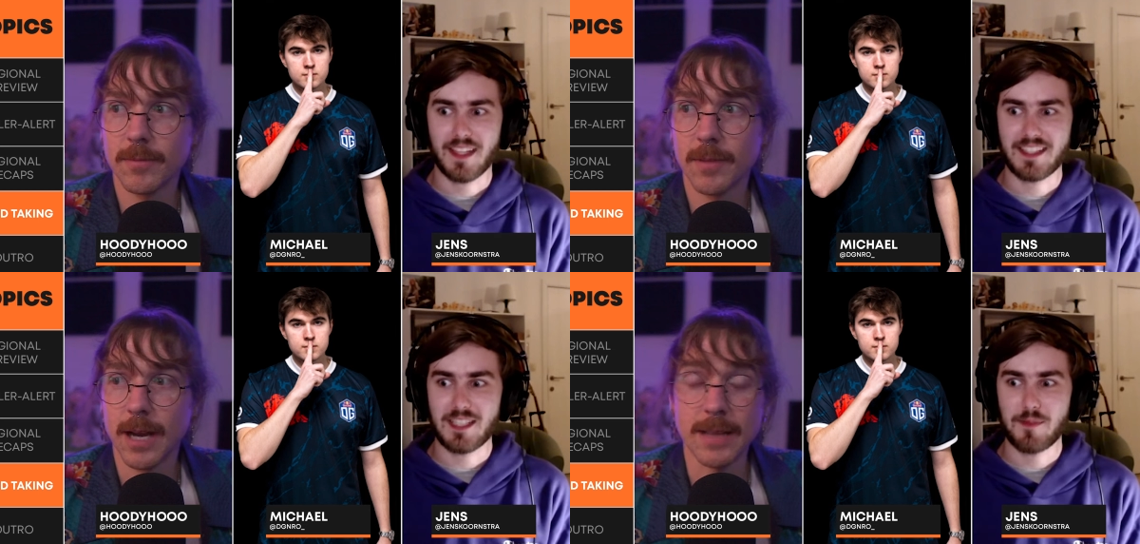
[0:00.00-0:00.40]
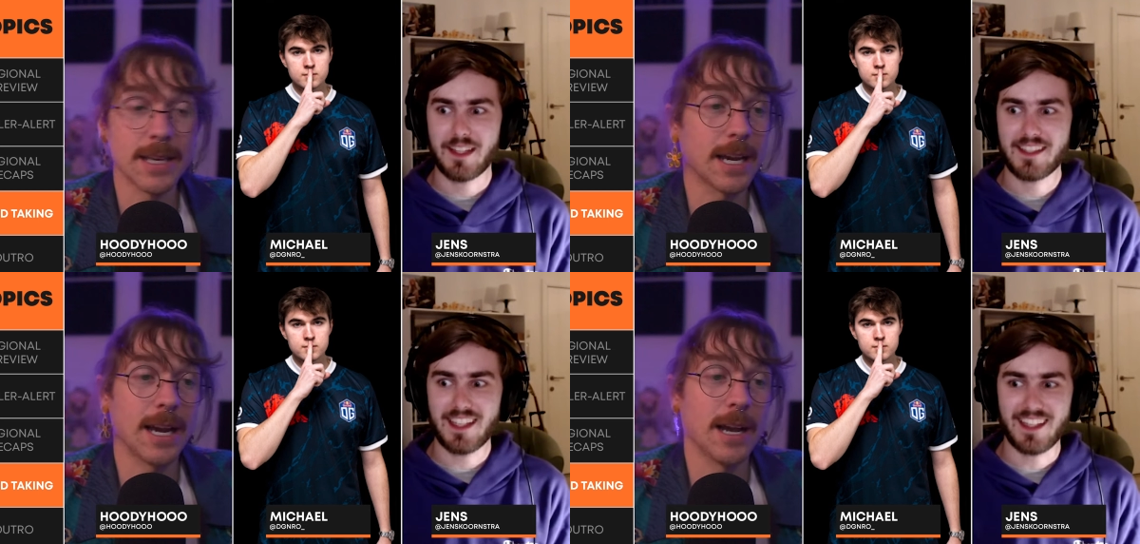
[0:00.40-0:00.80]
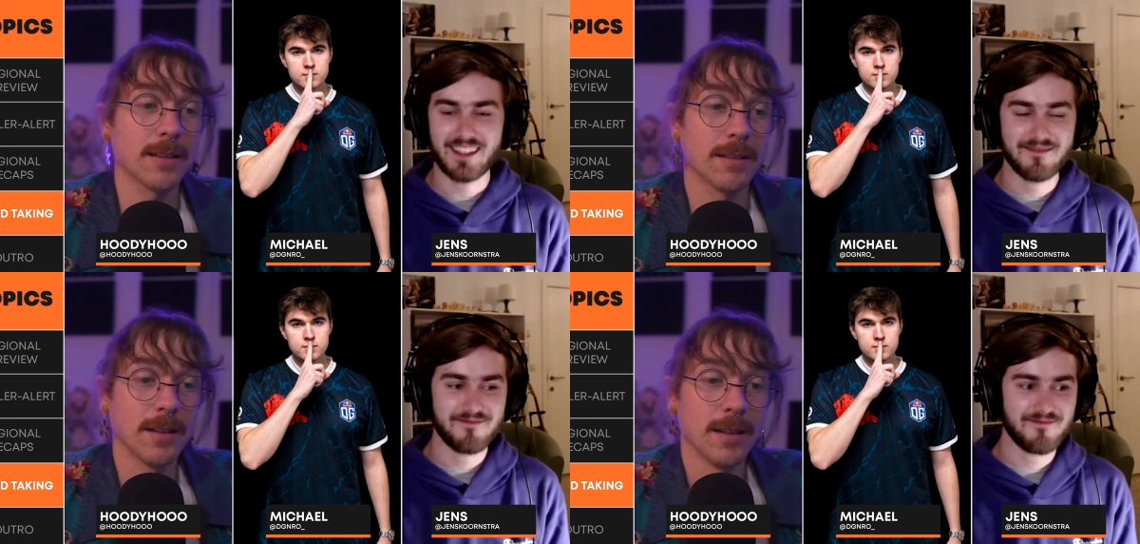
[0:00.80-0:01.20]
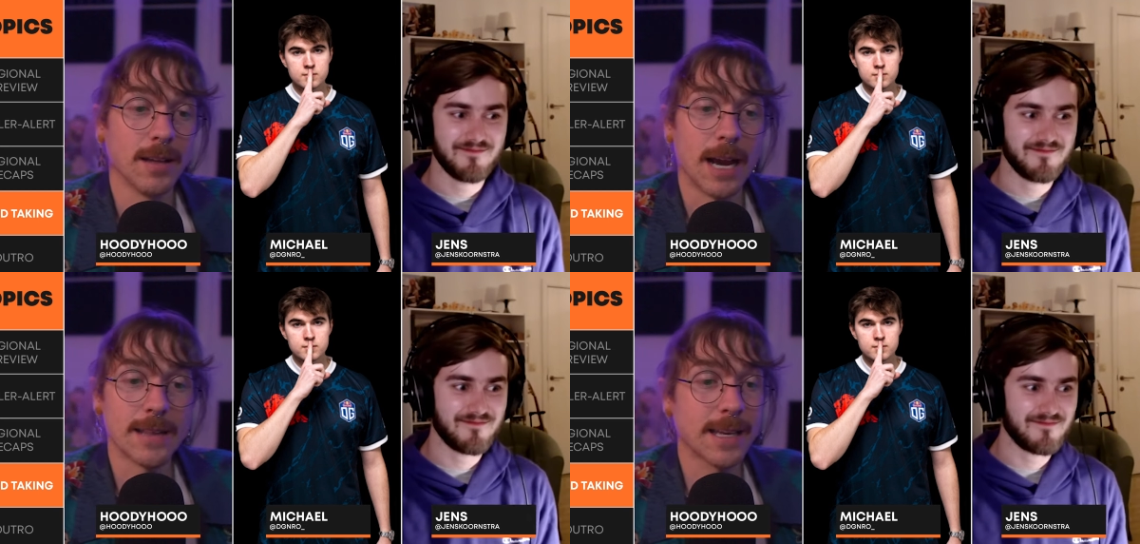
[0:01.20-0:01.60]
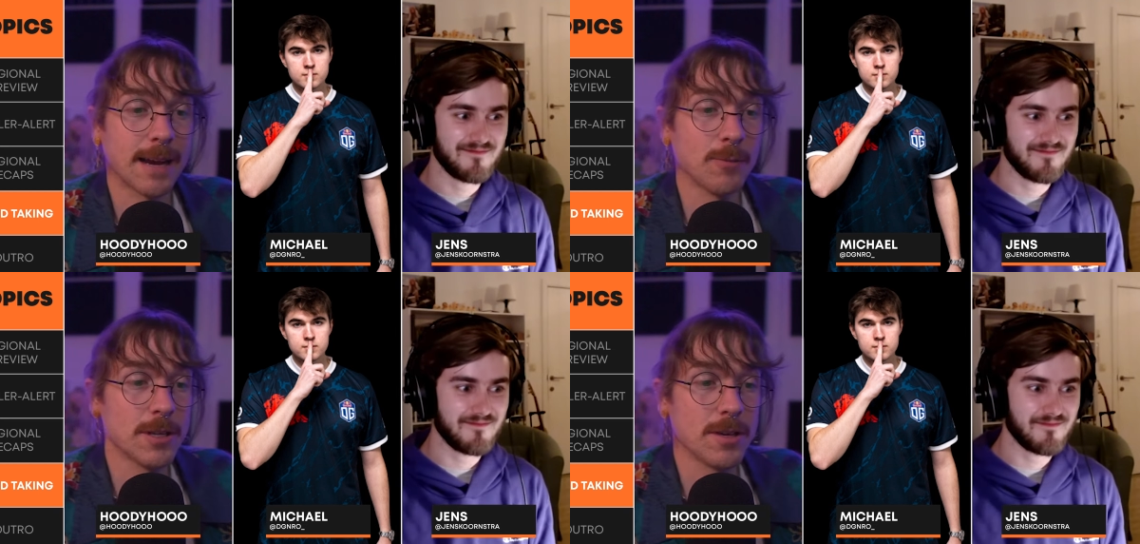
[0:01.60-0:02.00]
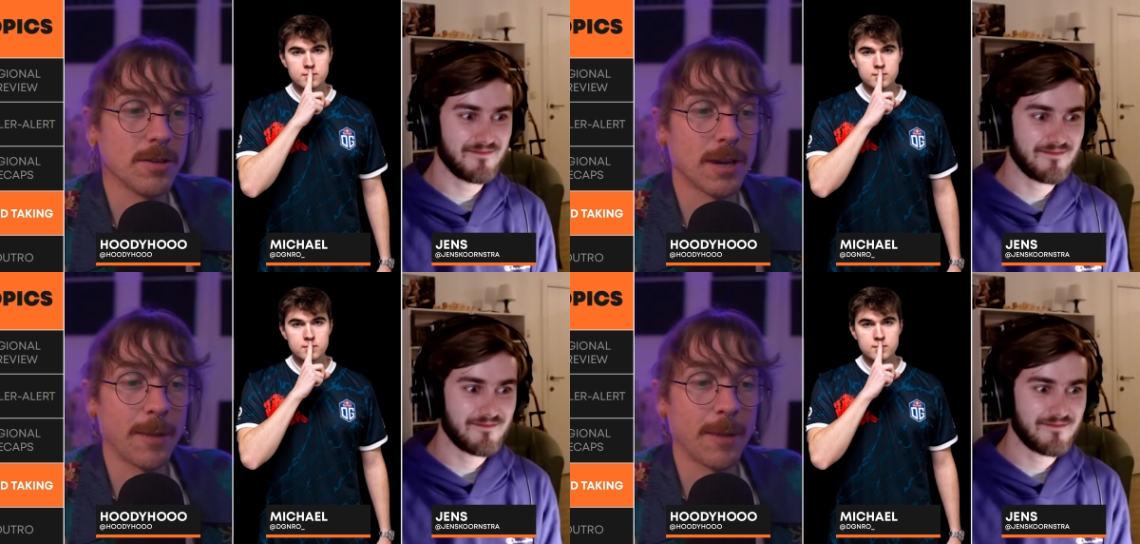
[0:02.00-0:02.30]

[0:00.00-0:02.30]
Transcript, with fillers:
Speaker 1: That's I think I, take. I, I think I'm with you.